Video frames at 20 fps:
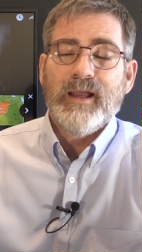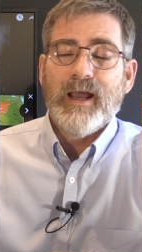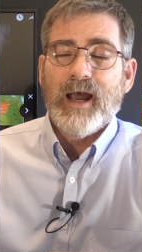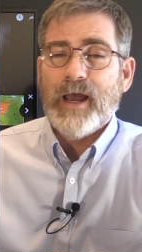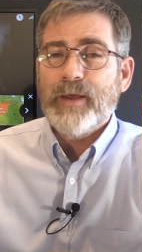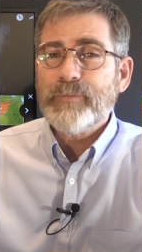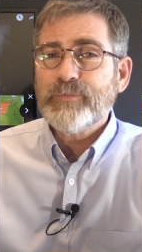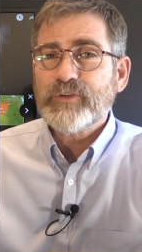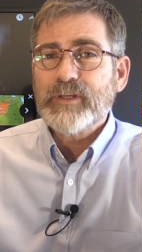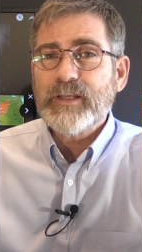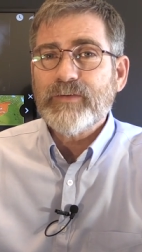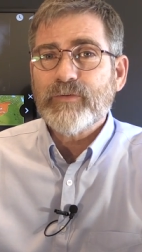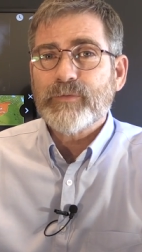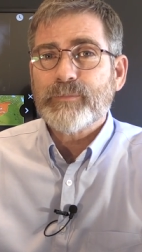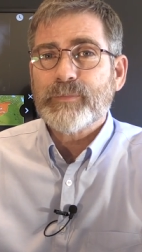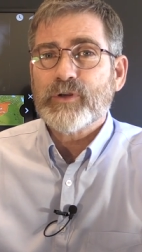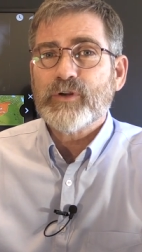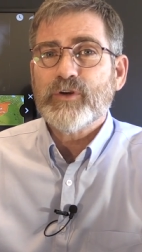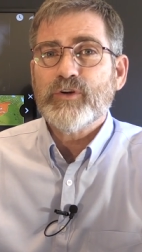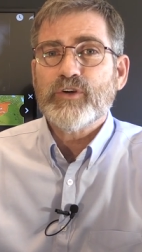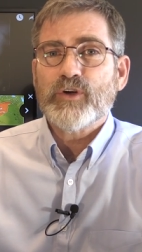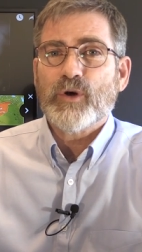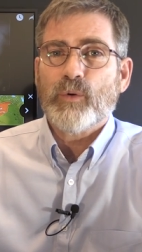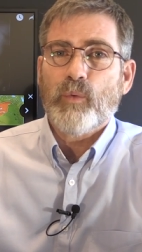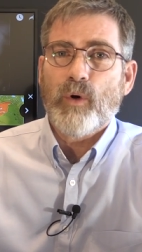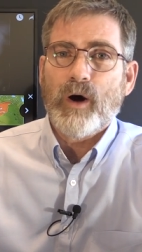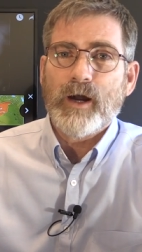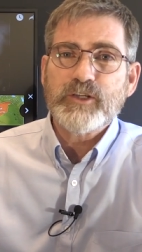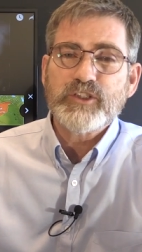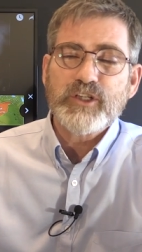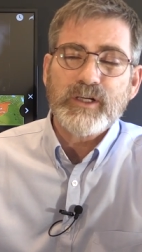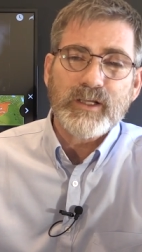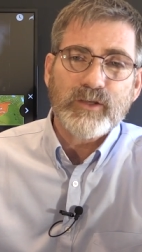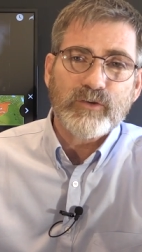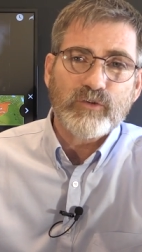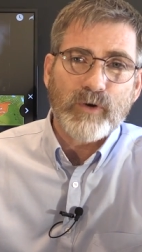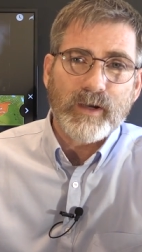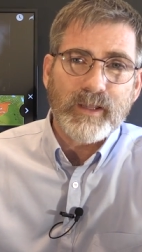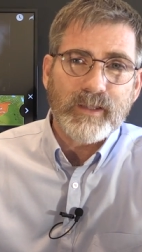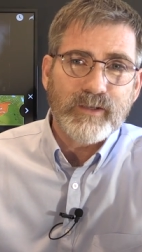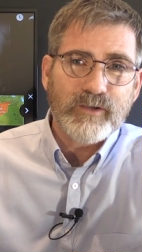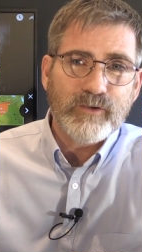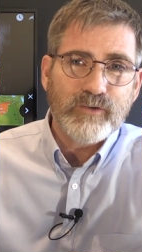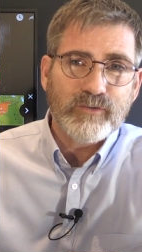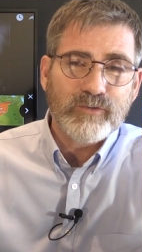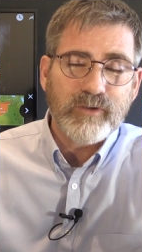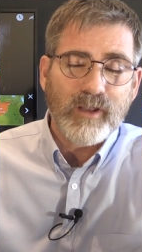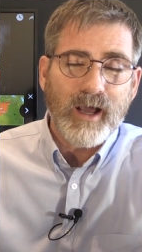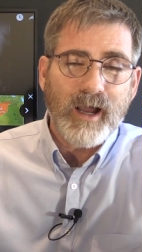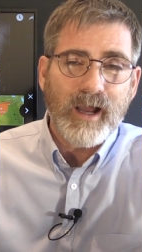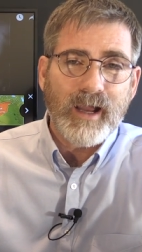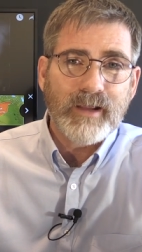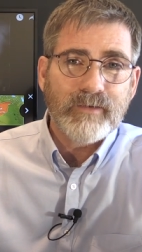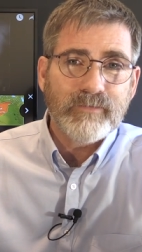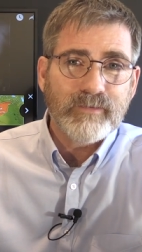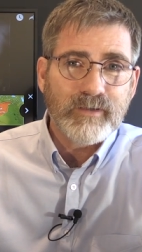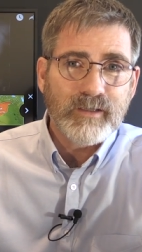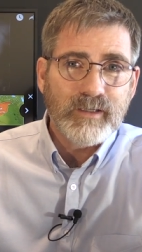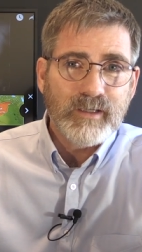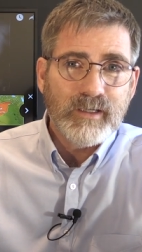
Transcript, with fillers: I'm Stephen Benoon. You're watching Israeli News Live.